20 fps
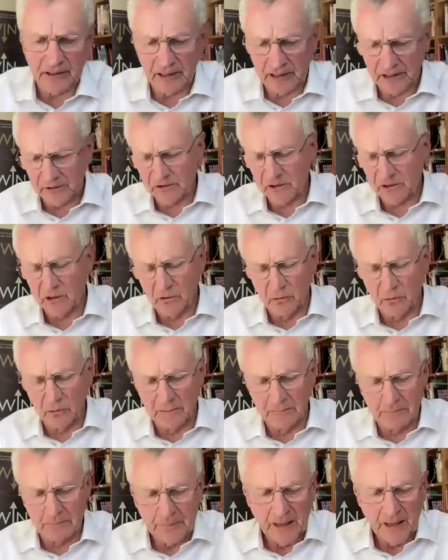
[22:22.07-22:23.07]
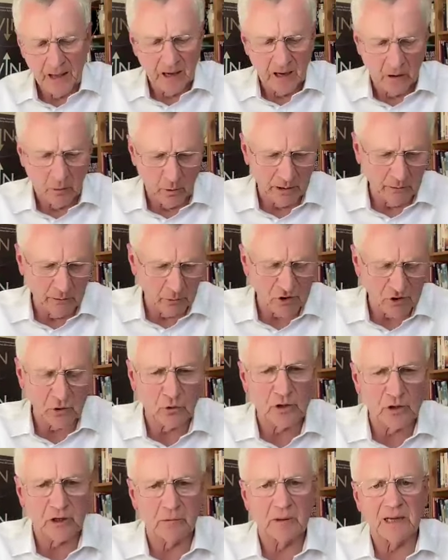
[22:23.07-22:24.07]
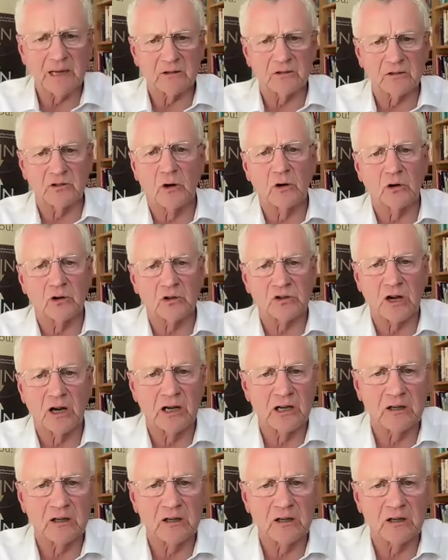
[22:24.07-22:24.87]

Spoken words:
Yeah. So we were talking about dogs.